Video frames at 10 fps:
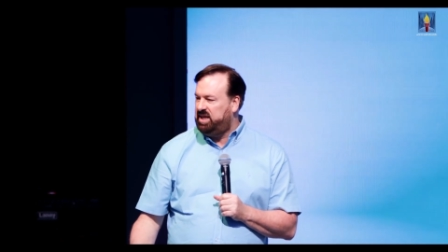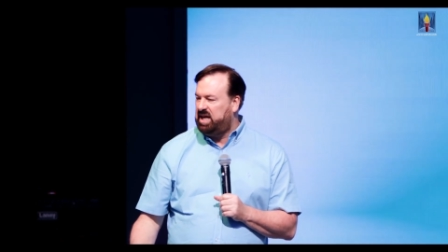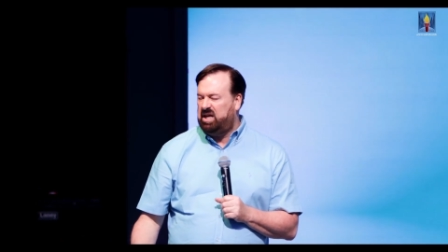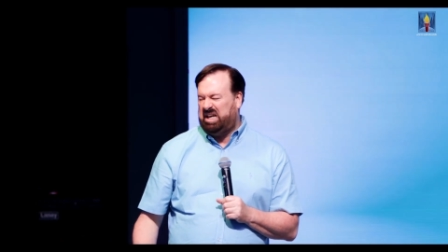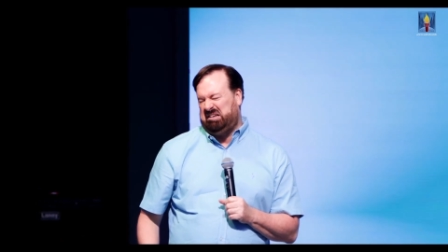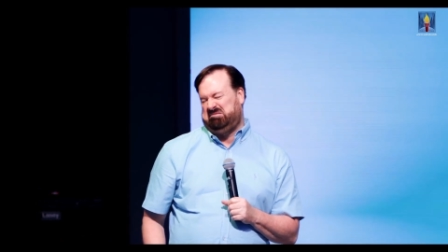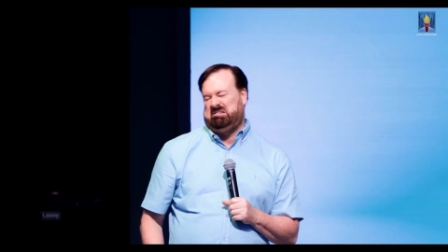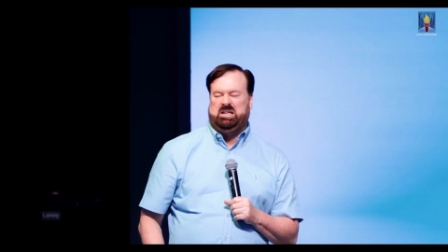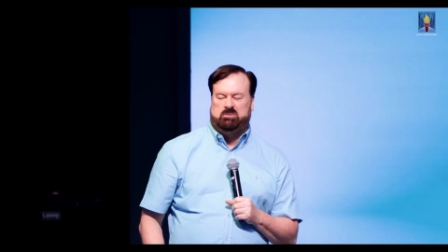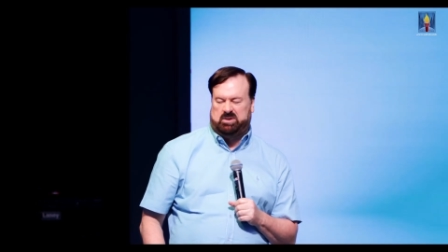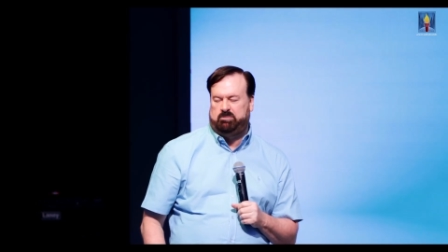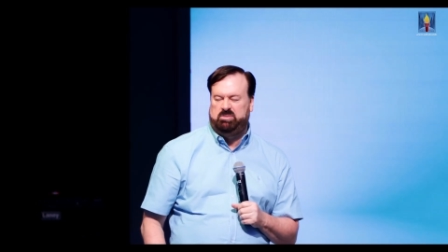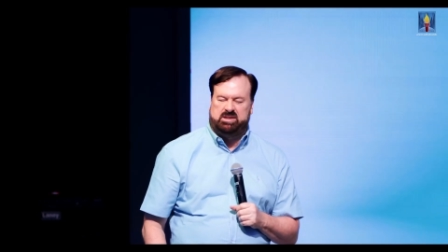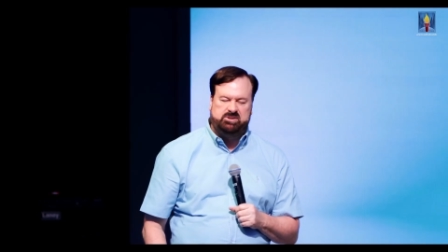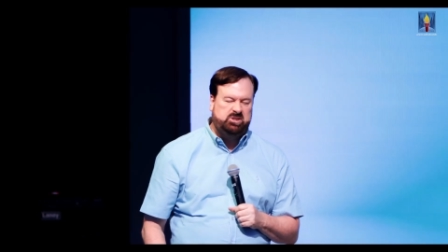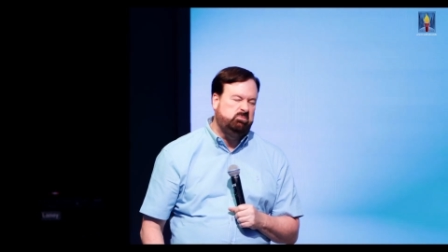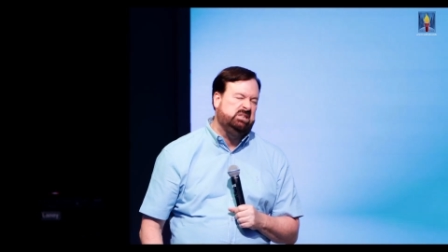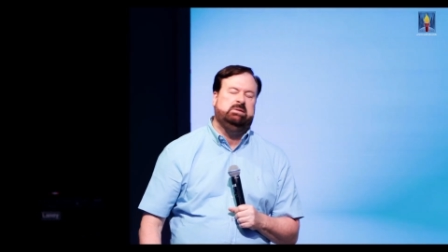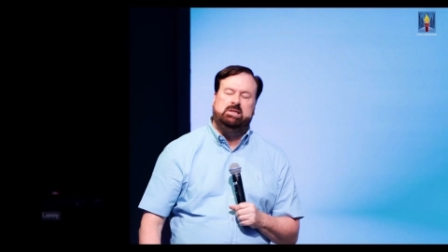I don't really want to bless you, but